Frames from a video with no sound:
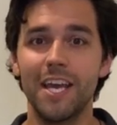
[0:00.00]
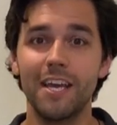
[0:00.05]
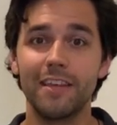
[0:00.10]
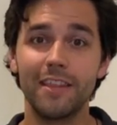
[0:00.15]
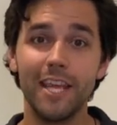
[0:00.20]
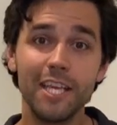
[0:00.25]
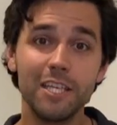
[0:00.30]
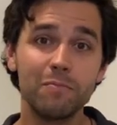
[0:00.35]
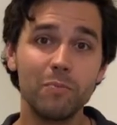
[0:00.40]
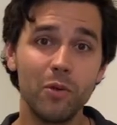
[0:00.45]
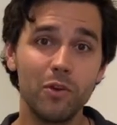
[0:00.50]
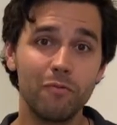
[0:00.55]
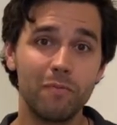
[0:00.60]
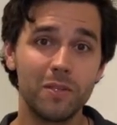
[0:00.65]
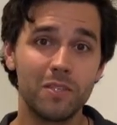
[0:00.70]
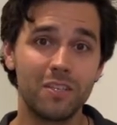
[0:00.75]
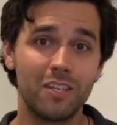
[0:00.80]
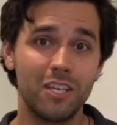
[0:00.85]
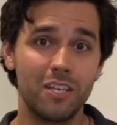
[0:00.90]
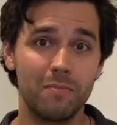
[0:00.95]
These
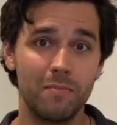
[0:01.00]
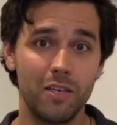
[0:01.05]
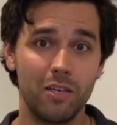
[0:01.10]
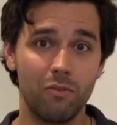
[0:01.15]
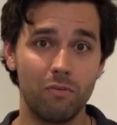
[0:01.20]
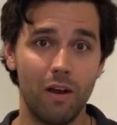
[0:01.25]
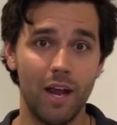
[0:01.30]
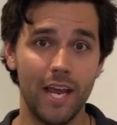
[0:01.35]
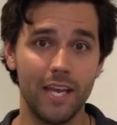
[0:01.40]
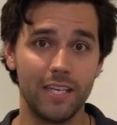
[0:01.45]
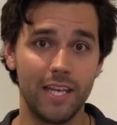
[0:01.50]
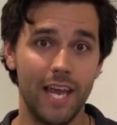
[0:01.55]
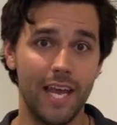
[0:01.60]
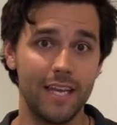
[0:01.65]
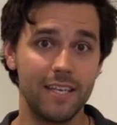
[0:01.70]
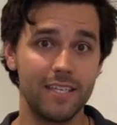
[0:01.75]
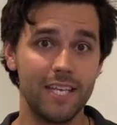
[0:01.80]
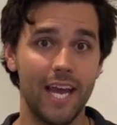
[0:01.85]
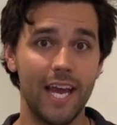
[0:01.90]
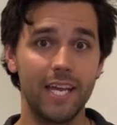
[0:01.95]
movements are going to be great
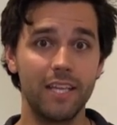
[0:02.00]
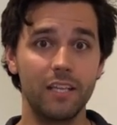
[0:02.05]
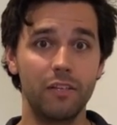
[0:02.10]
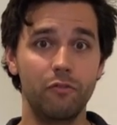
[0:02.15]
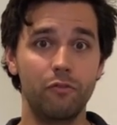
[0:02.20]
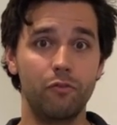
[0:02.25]
and tailored